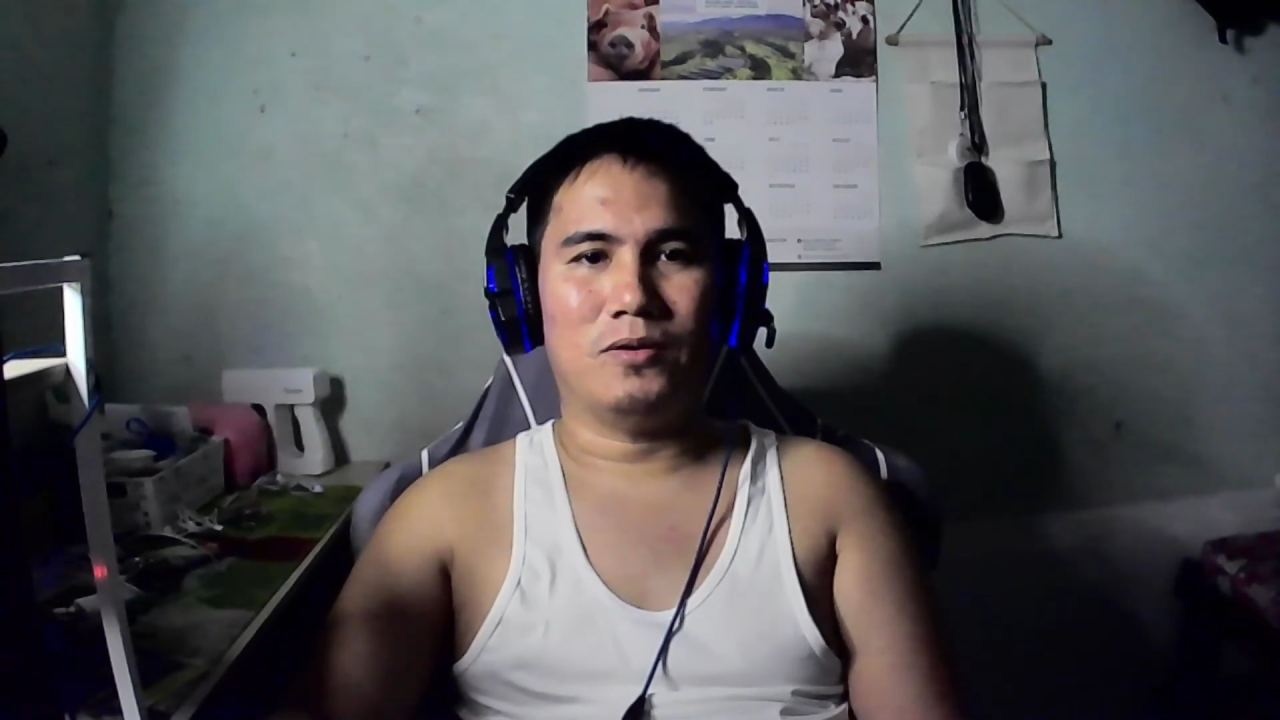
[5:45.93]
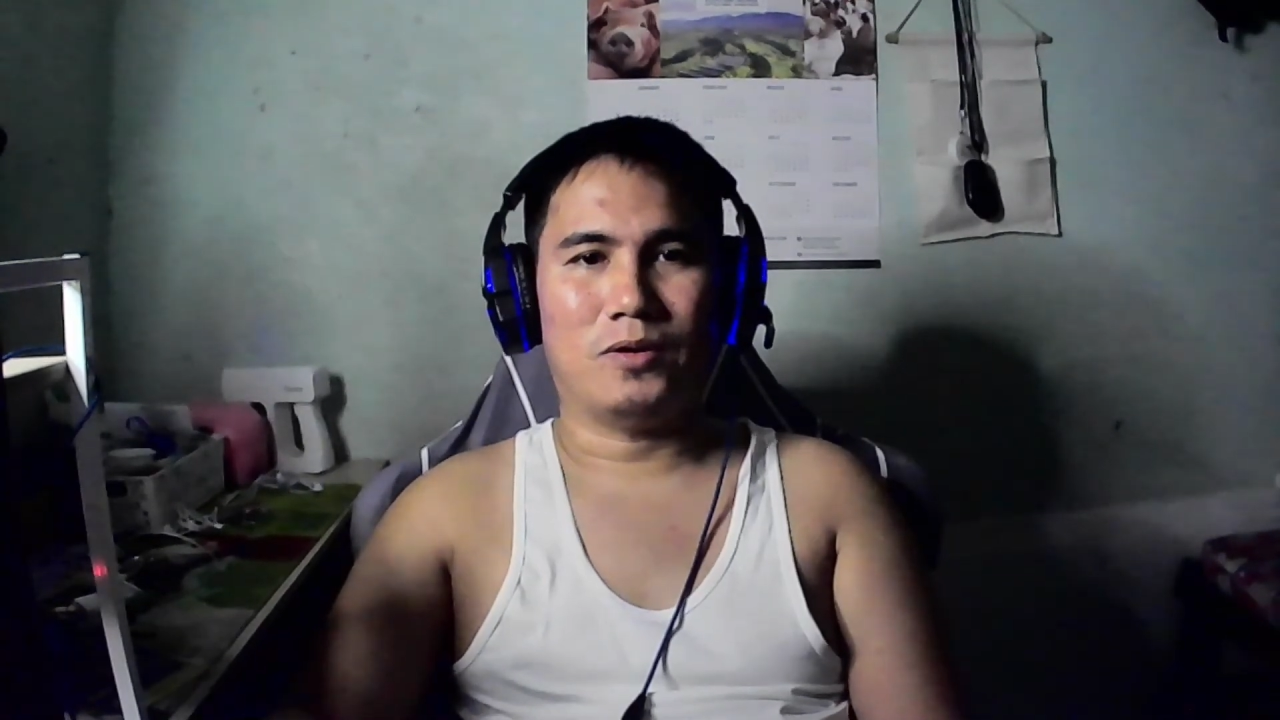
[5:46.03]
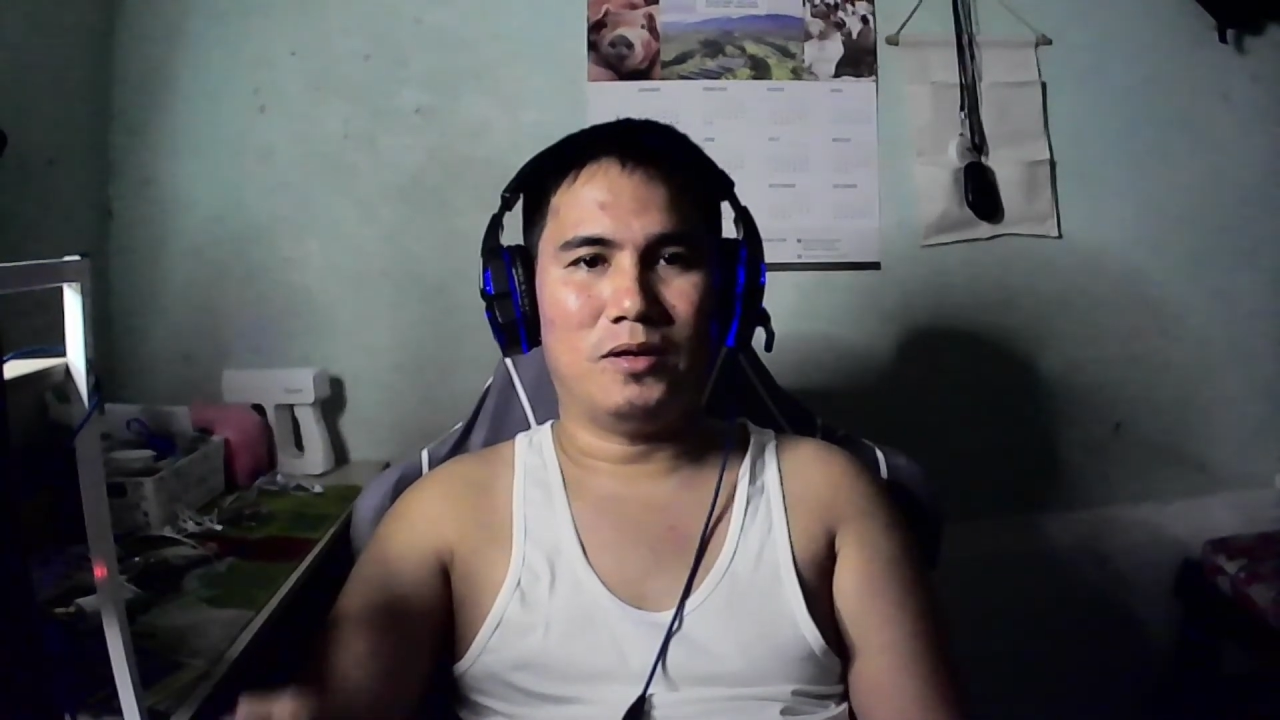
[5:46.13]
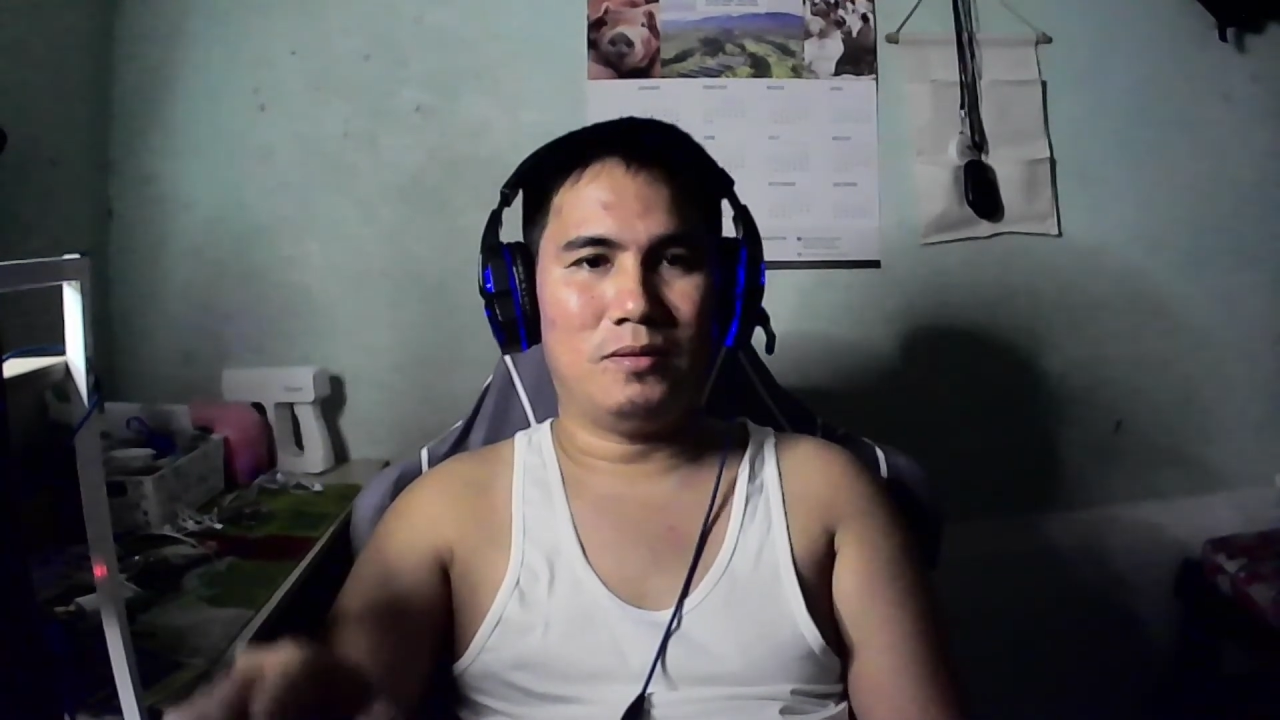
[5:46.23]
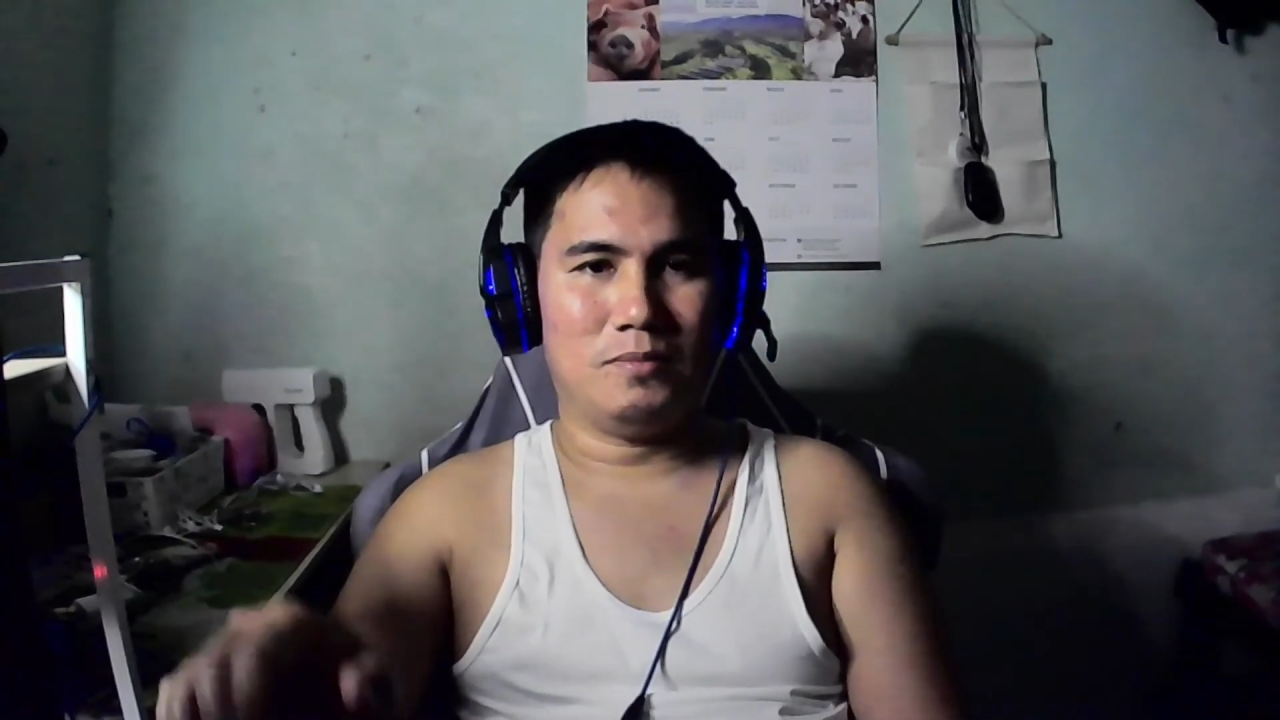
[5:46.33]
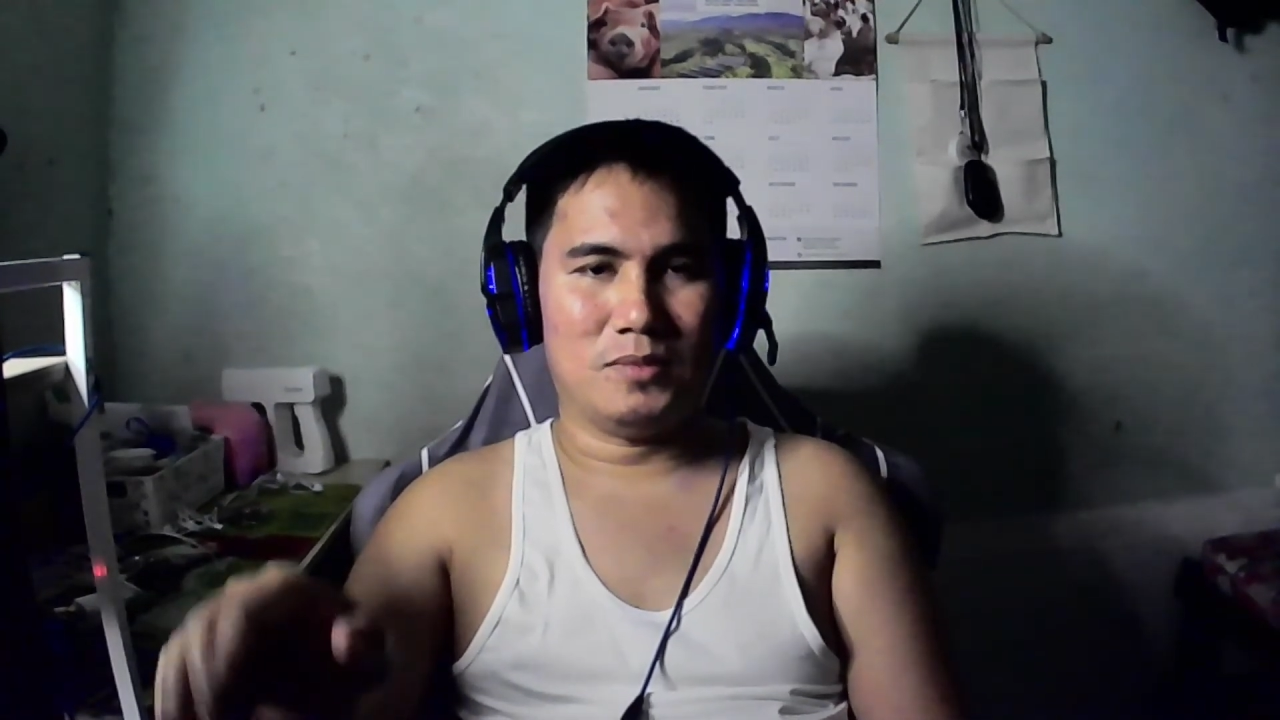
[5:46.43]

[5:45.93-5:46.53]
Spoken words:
or